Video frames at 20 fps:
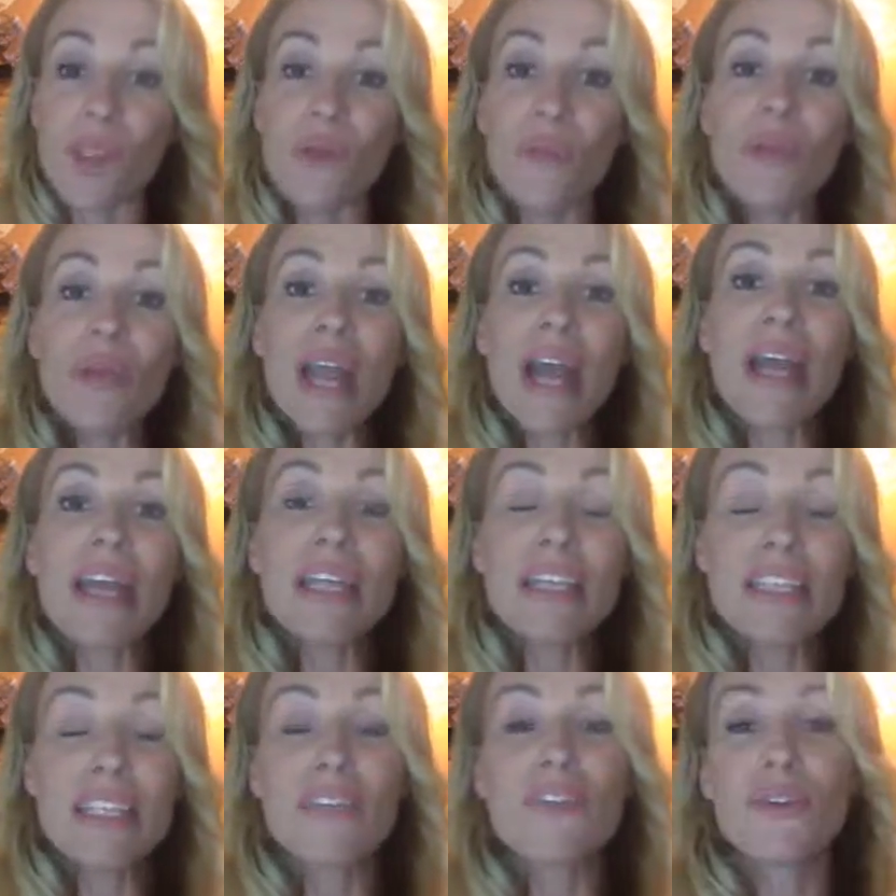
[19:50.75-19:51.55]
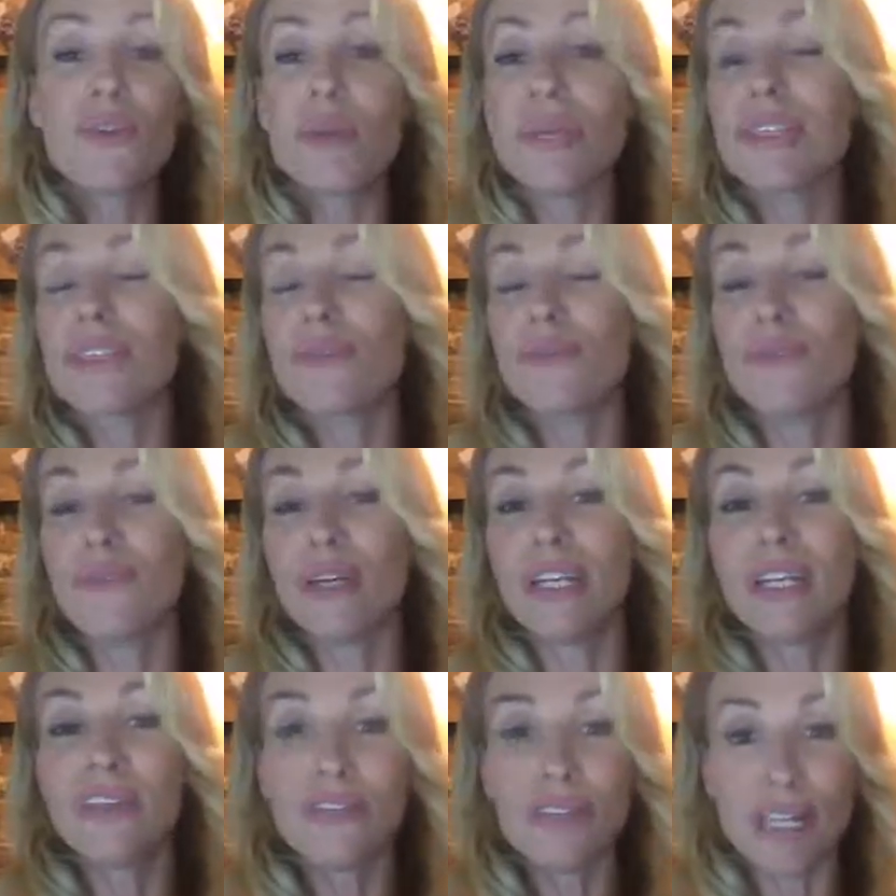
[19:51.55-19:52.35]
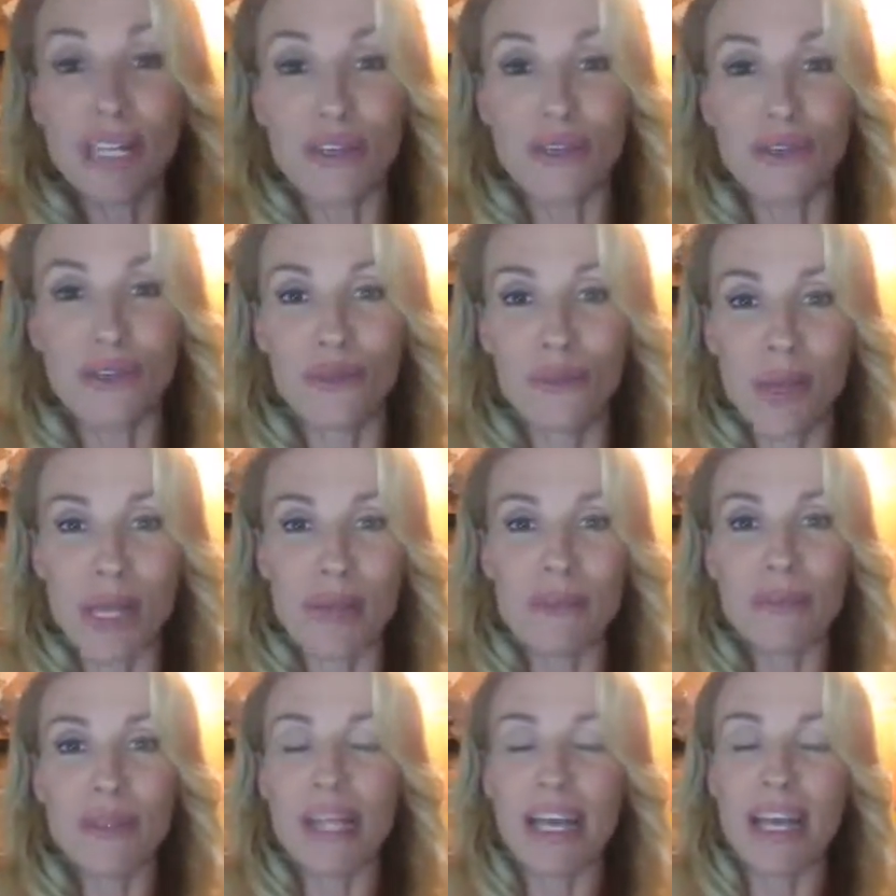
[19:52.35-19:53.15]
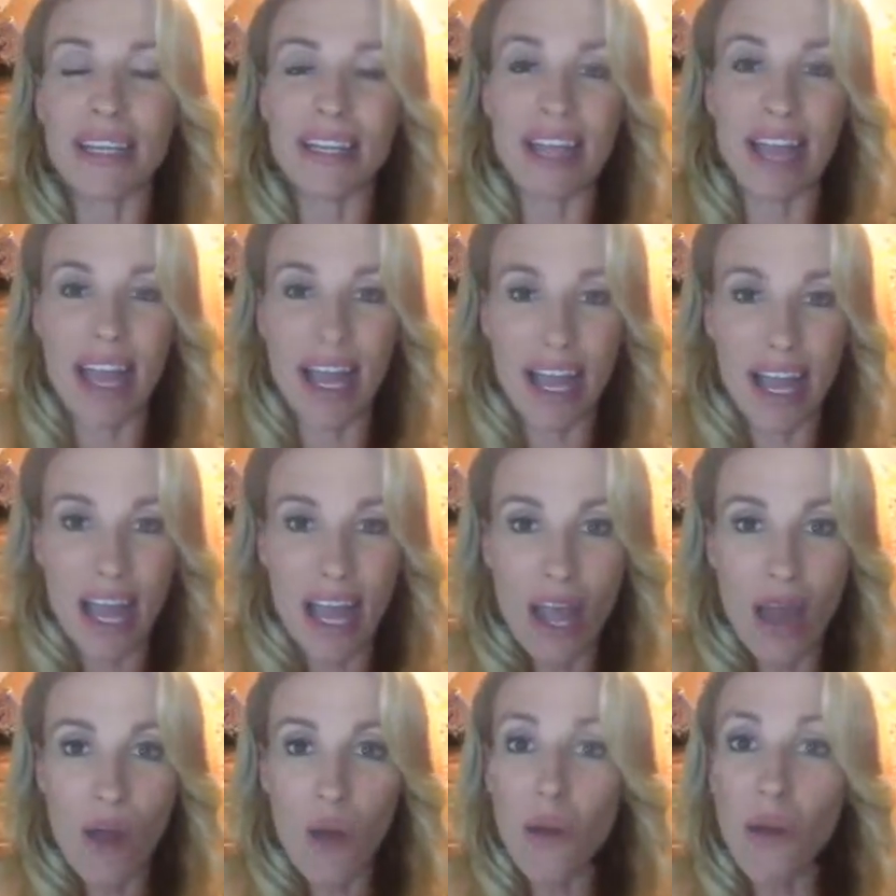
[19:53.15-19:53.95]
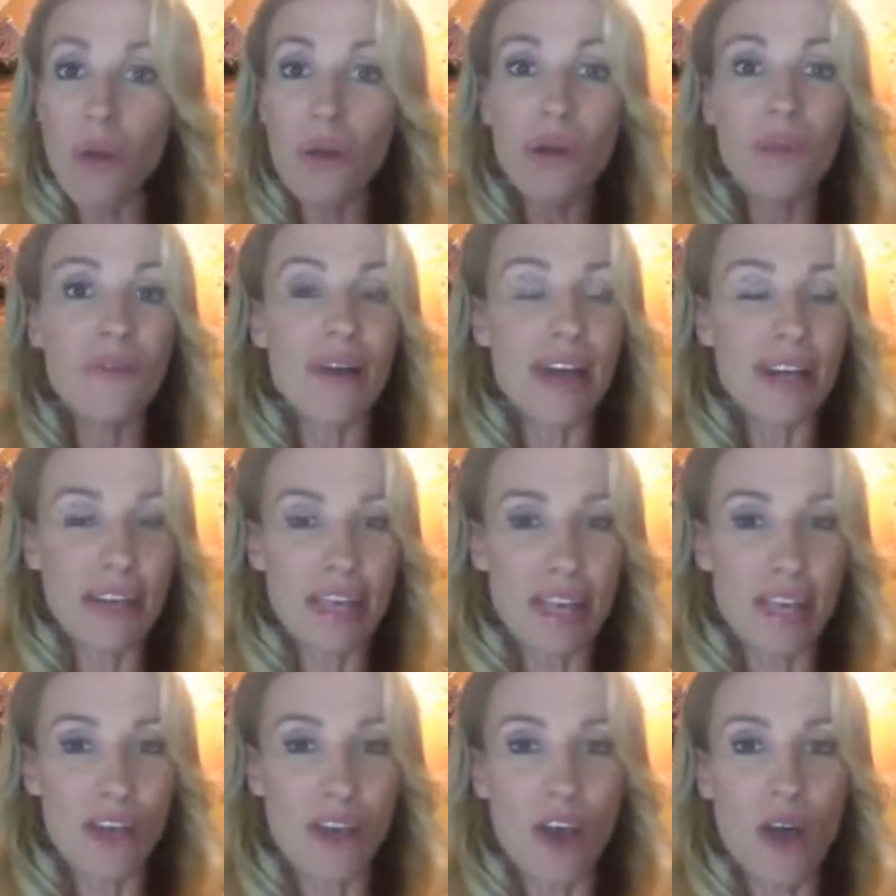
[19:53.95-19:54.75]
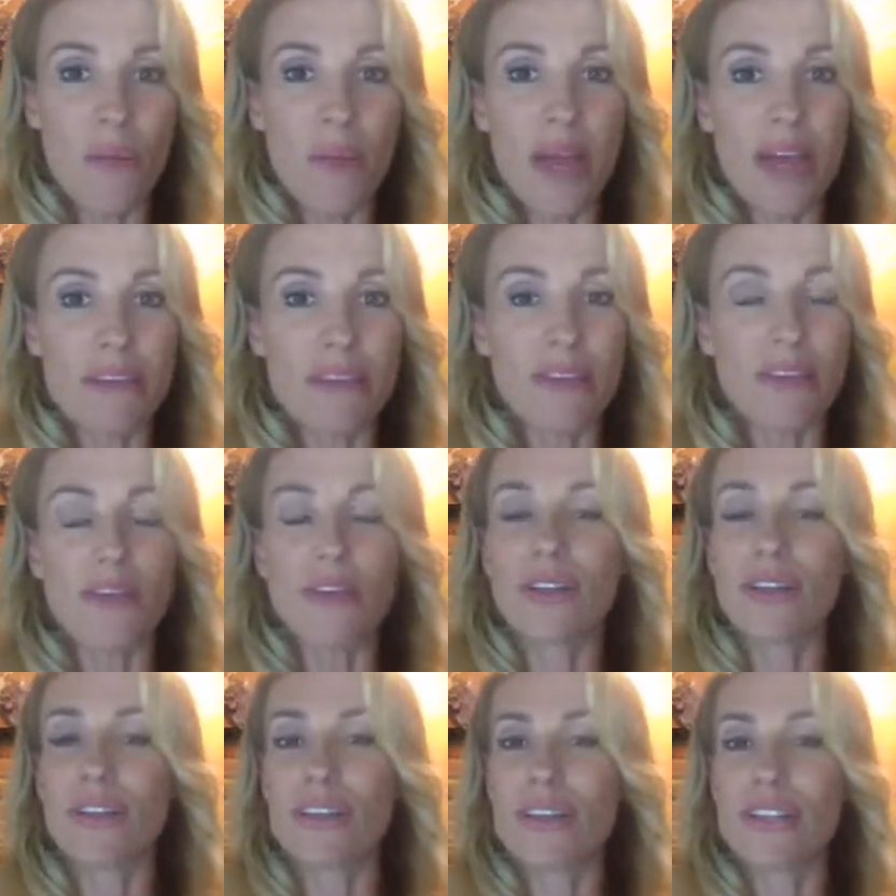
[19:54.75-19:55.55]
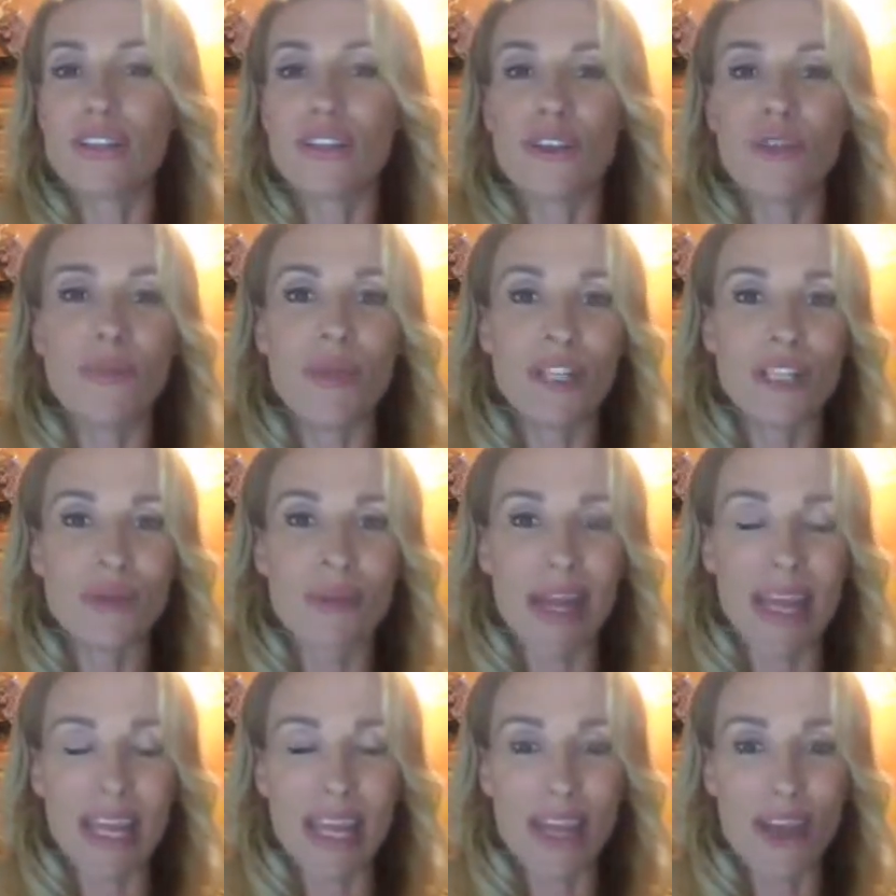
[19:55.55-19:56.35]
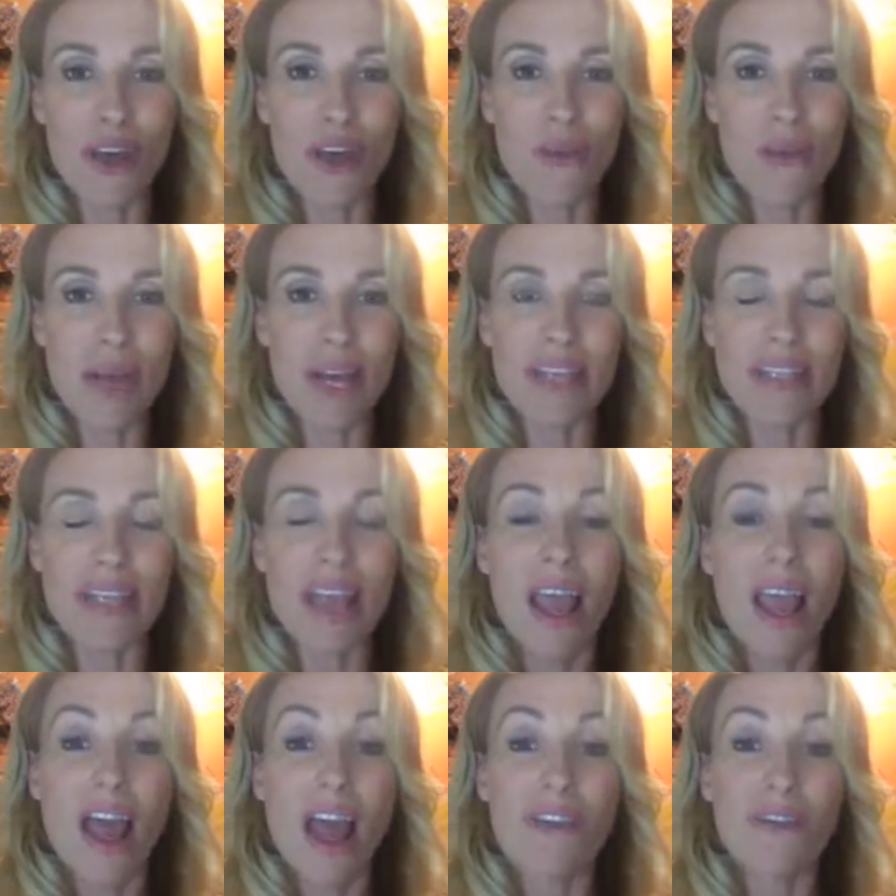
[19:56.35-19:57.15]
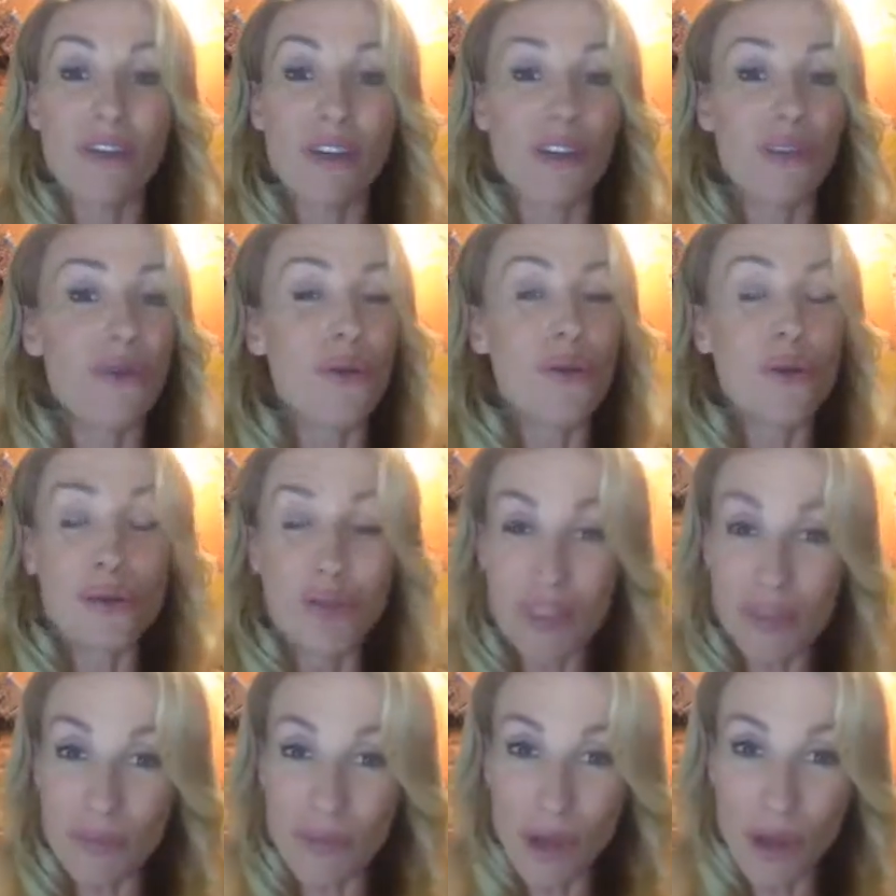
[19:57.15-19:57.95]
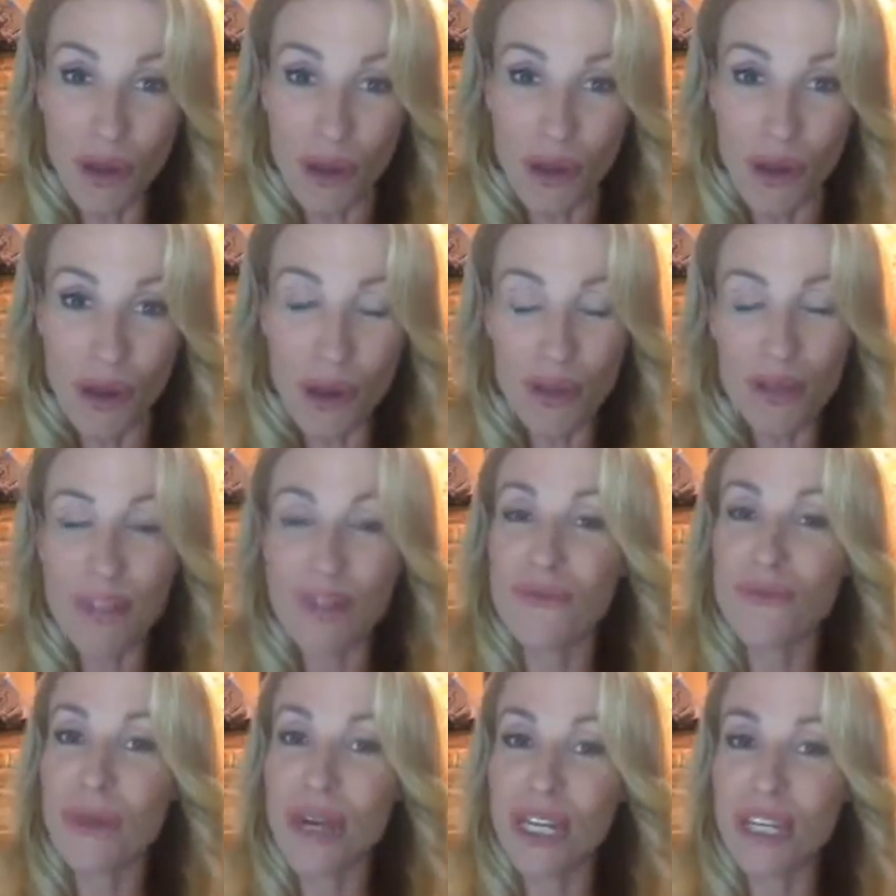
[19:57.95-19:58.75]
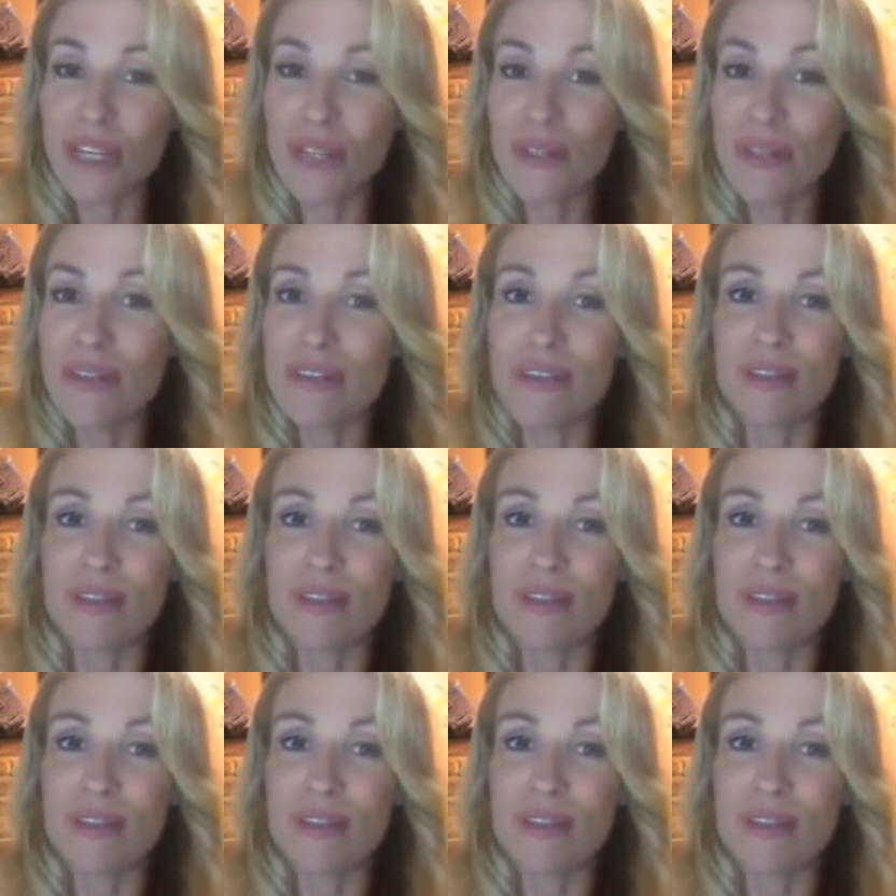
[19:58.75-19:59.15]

We are interviewing some really, really cool people out there all around e-commerce. You can learn so much about e-commerce. I've got an awesome co-host, Rachel.